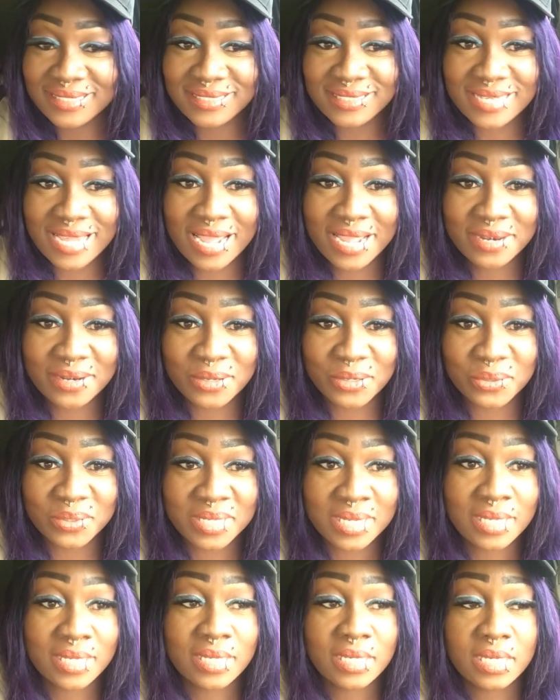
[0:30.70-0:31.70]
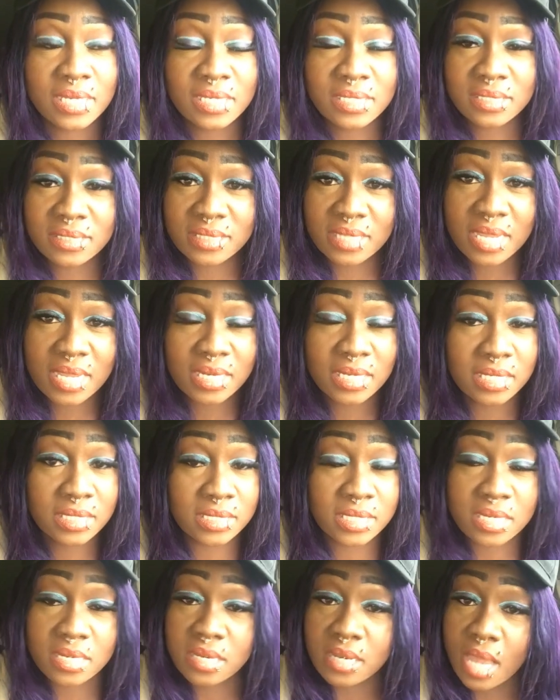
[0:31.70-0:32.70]
Titled, He Said He
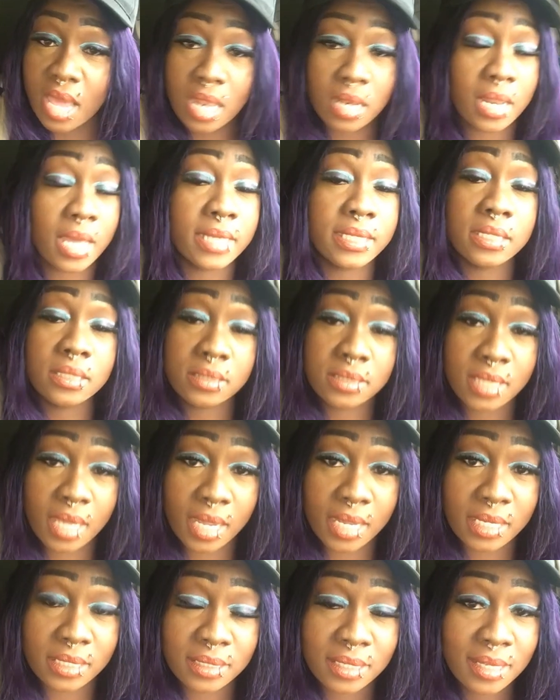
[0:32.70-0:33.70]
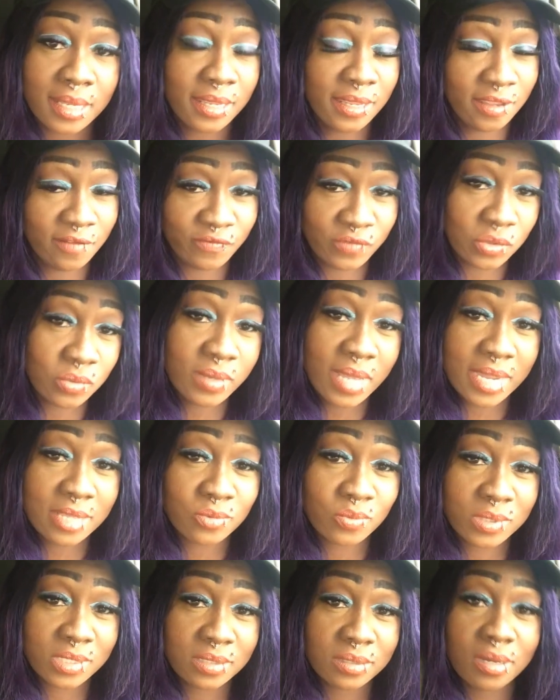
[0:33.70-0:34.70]
Did Not Like It Tight. If you
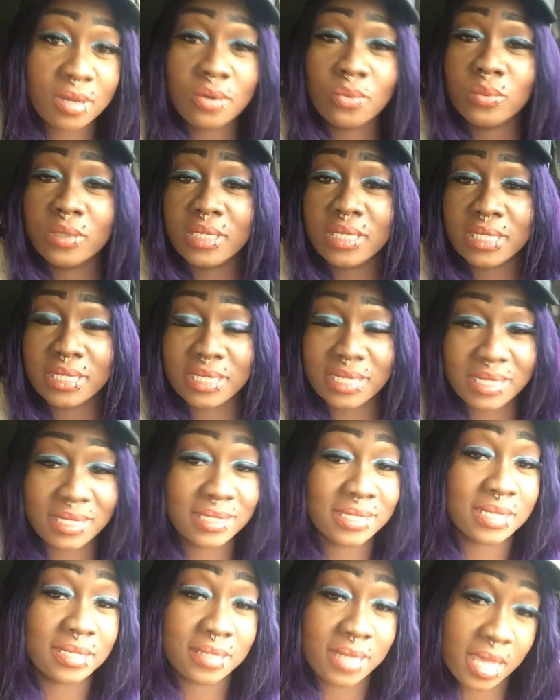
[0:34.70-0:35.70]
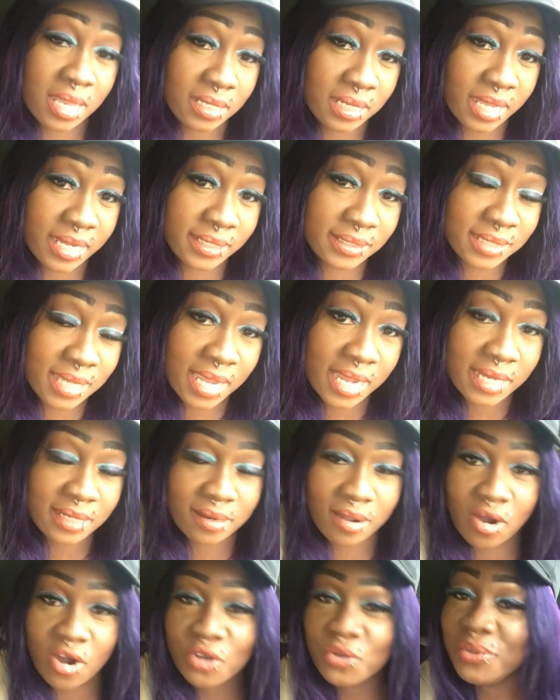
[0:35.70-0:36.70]
guys want to know what he did not like tight,
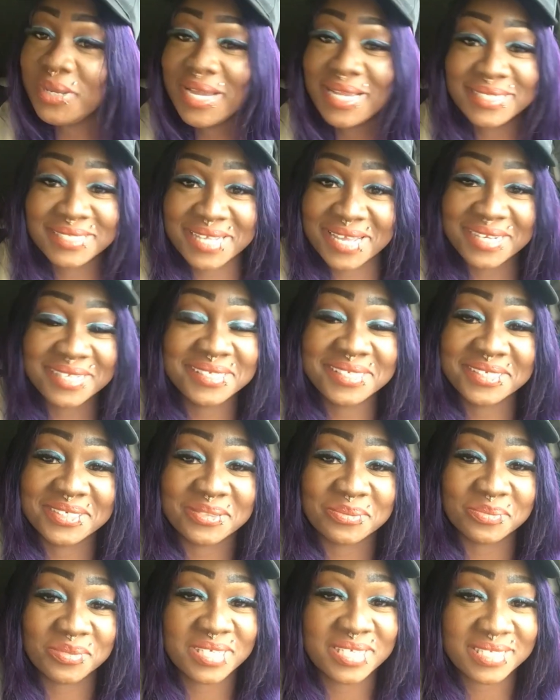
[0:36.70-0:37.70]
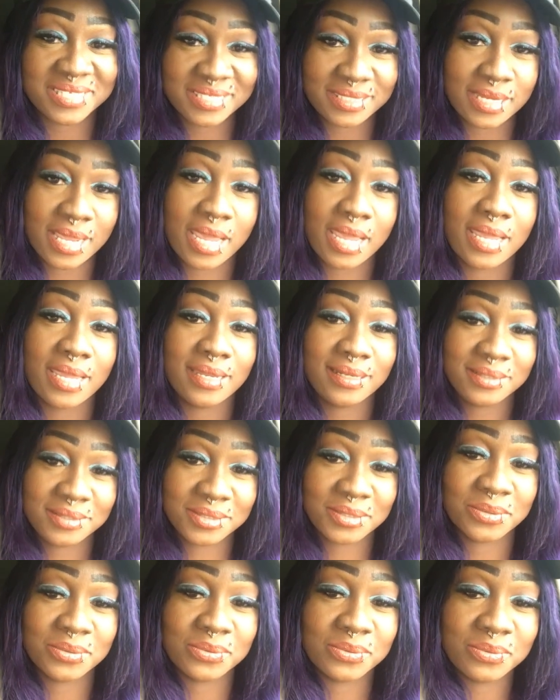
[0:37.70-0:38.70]
all you guys got to do is stay
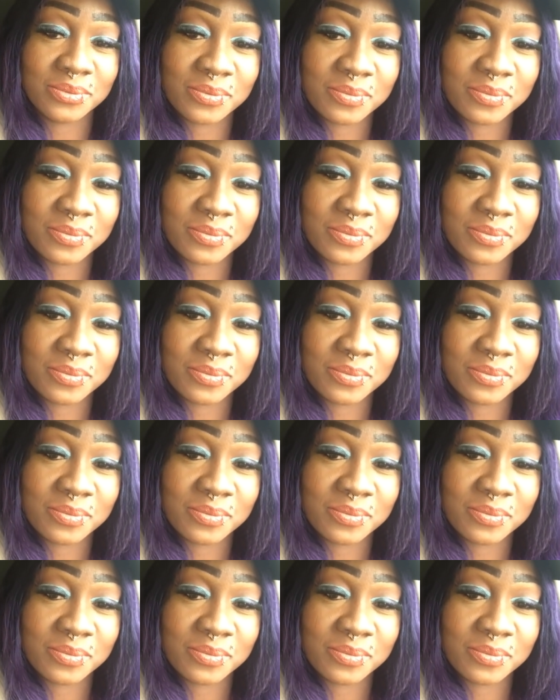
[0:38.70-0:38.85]
tuned.